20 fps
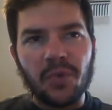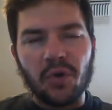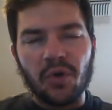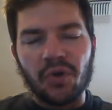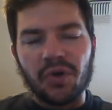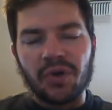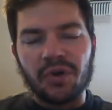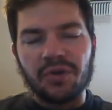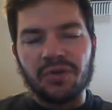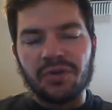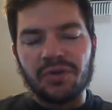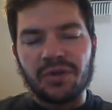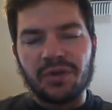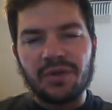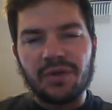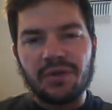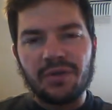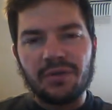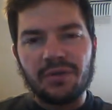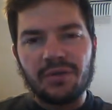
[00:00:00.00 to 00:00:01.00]
No,
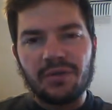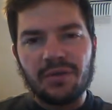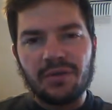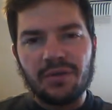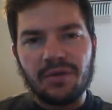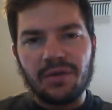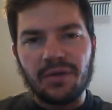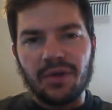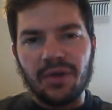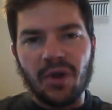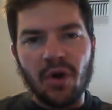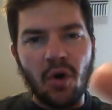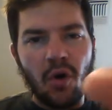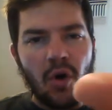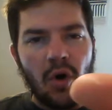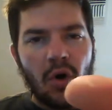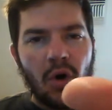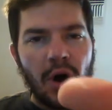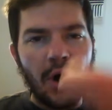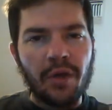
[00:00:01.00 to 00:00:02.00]
there's
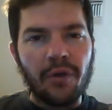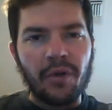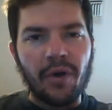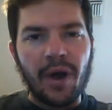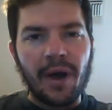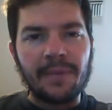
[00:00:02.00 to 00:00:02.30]
no other